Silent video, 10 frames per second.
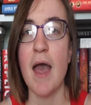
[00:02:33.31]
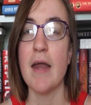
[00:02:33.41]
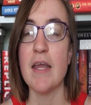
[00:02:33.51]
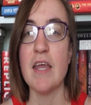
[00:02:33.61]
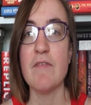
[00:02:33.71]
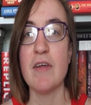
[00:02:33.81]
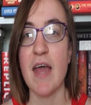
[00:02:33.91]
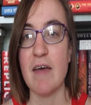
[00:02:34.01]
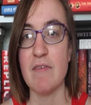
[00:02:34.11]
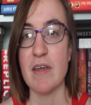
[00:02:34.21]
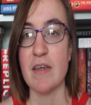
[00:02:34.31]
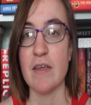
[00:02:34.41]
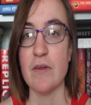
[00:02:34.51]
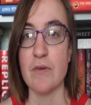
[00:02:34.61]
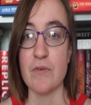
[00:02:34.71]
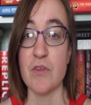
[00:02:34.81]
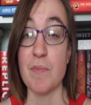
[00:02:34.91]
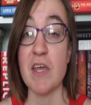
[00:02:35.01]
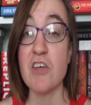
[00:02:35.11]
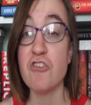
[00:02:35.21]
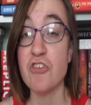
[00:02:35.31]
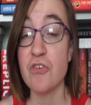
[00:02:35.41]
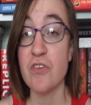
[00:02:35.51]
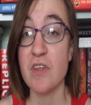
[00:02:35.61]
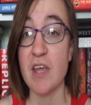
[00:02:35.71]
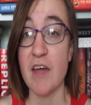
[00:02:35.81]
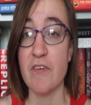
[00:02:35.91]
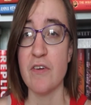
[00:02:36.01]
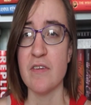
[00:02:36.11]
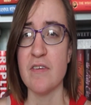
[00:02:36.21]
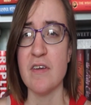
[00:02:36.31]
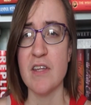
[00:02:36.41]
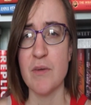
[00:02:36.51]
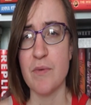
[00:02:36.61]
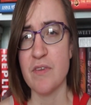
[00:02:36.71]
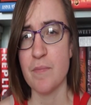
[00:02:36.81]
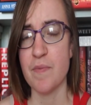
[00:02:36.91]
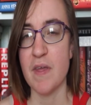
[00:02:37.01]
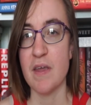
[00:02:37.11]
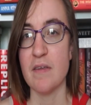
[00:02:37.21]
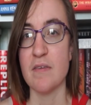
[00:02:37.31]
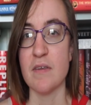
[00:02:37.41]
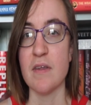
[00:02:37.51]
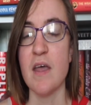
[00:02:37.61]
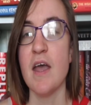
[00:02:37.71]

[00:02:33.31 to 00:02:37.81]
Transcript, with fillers: And even having, you know, some issues together and dealing with some things and